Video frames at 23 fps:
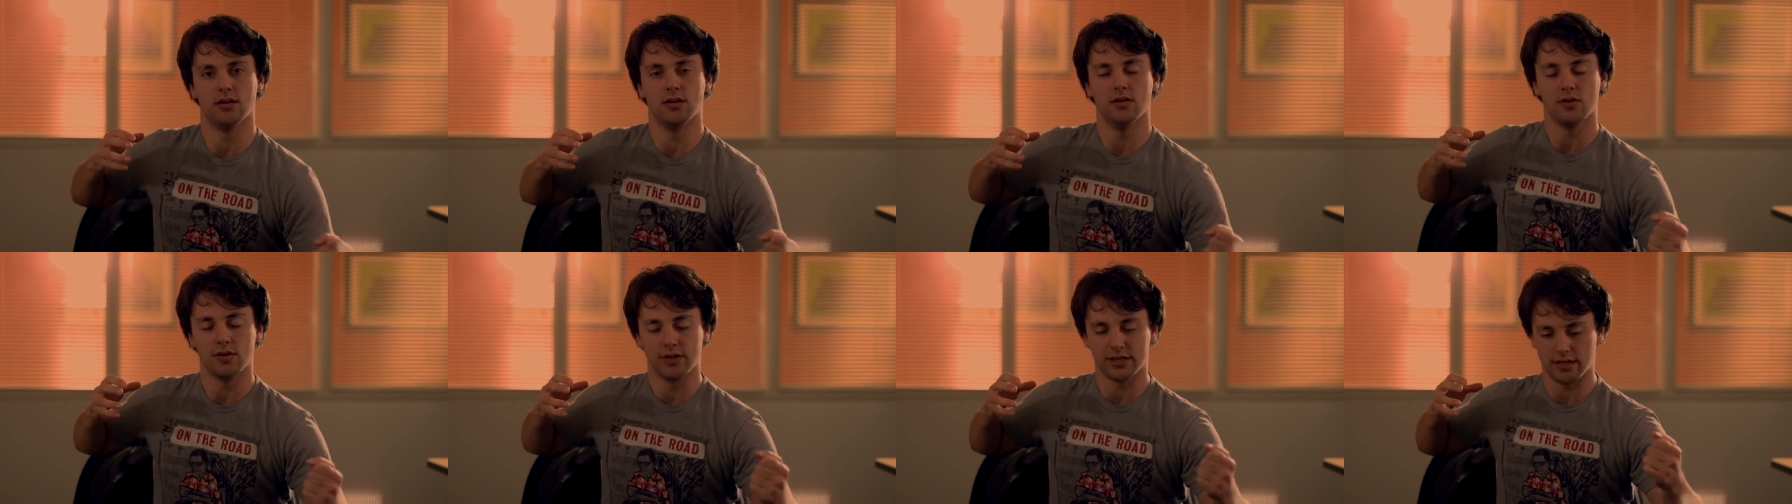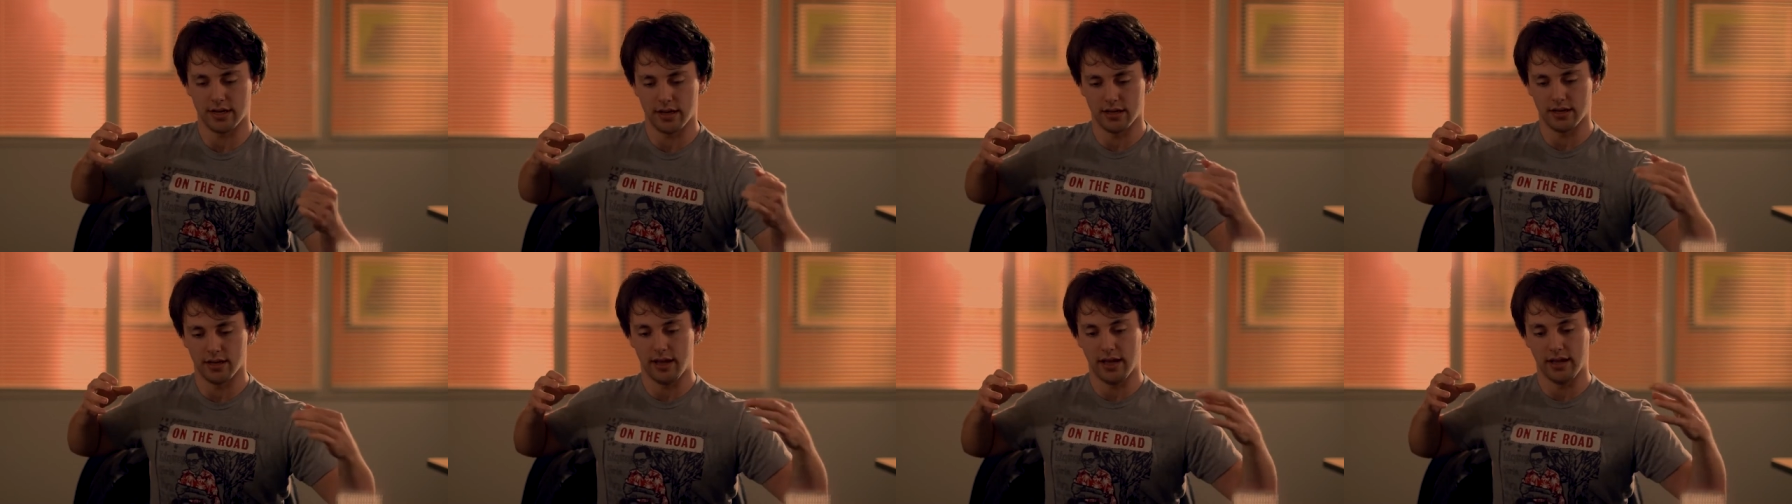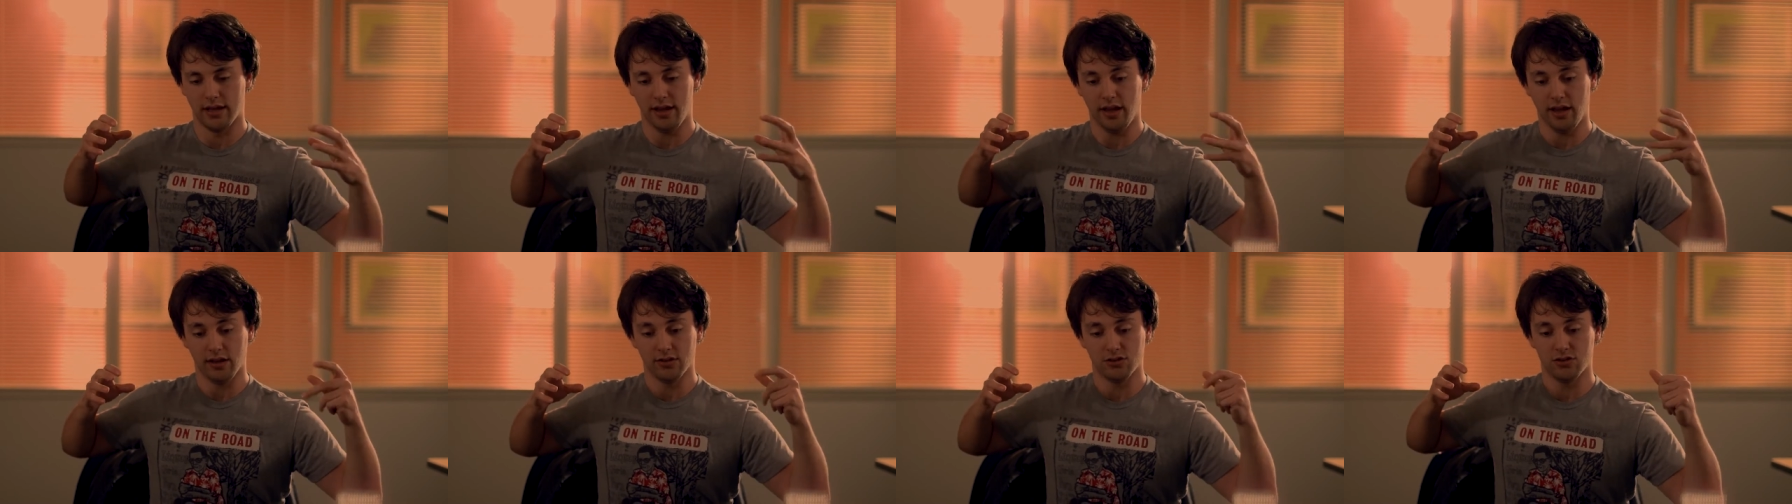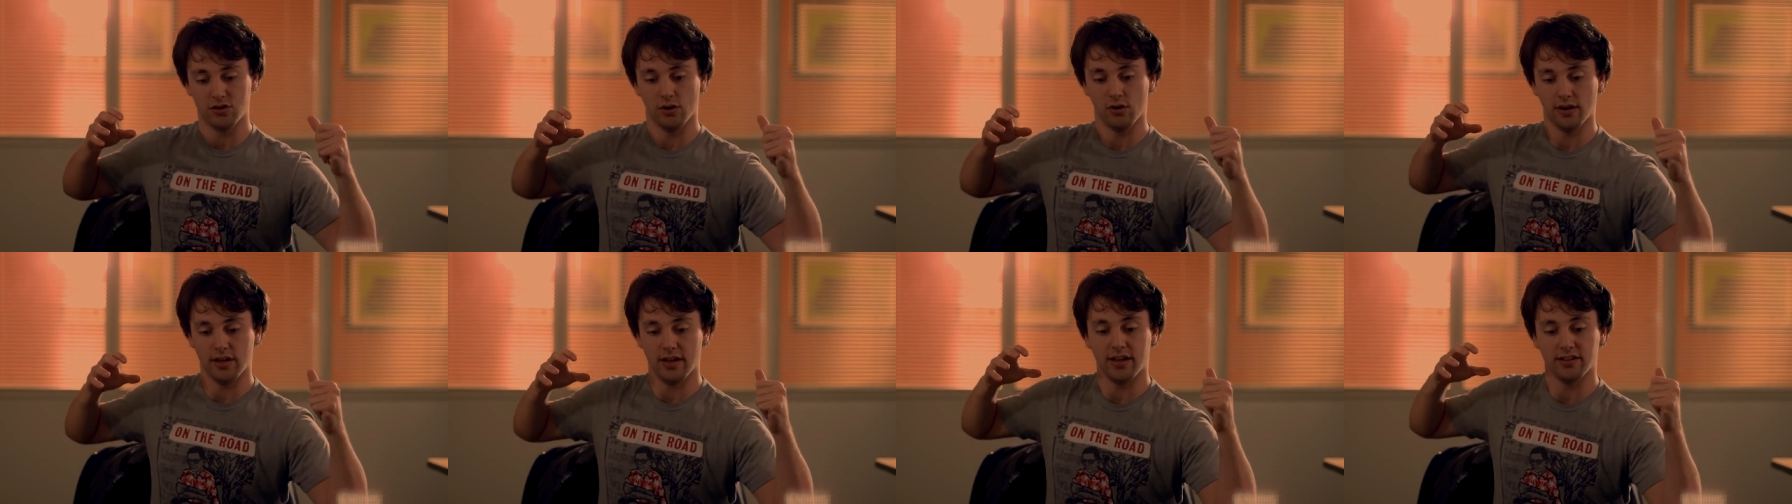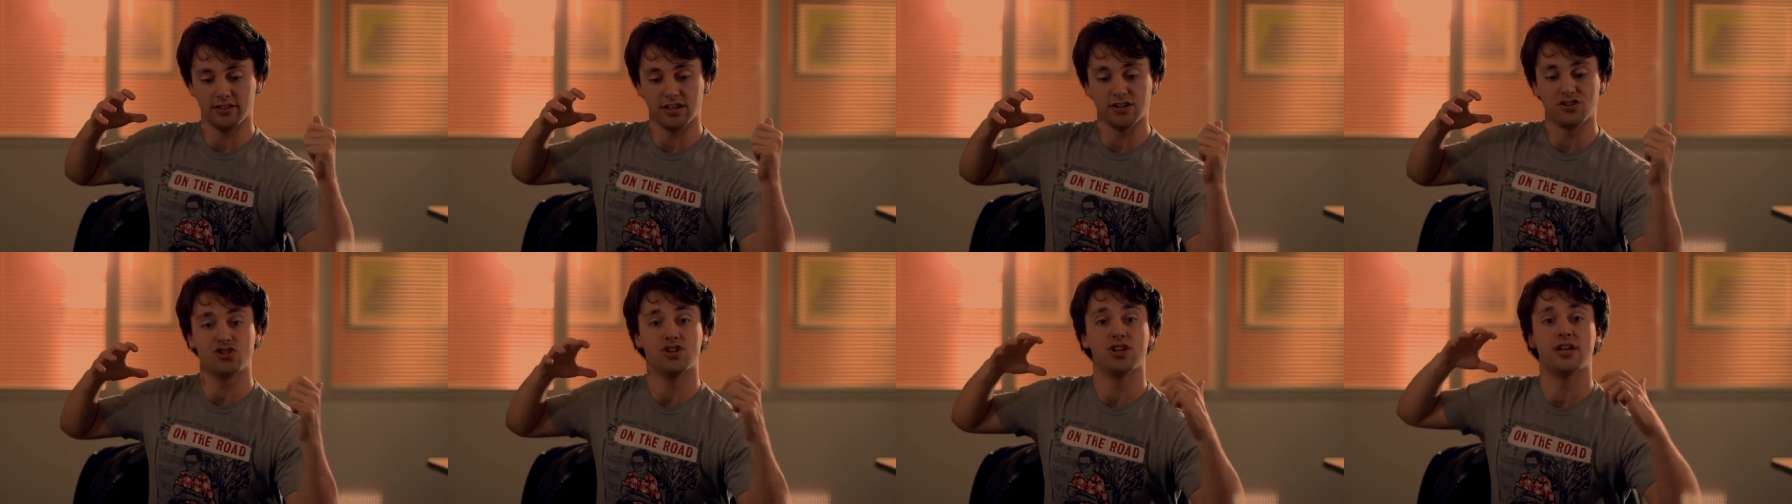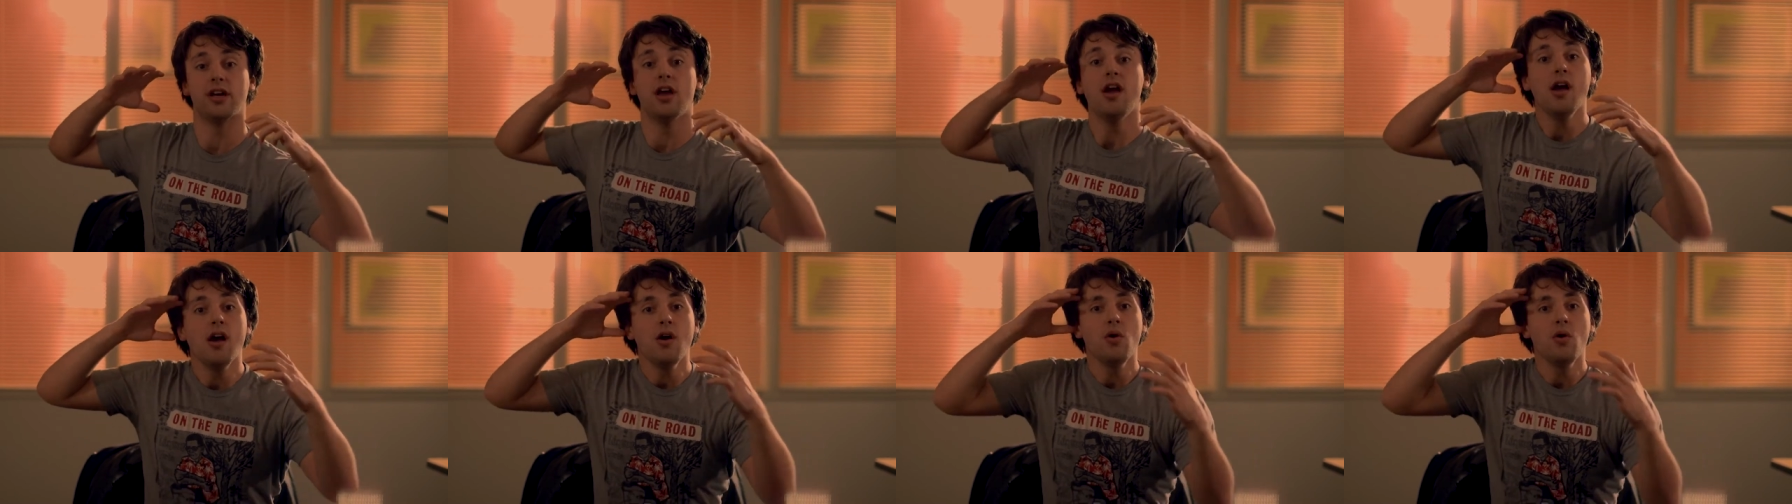to do is, is, is so essentially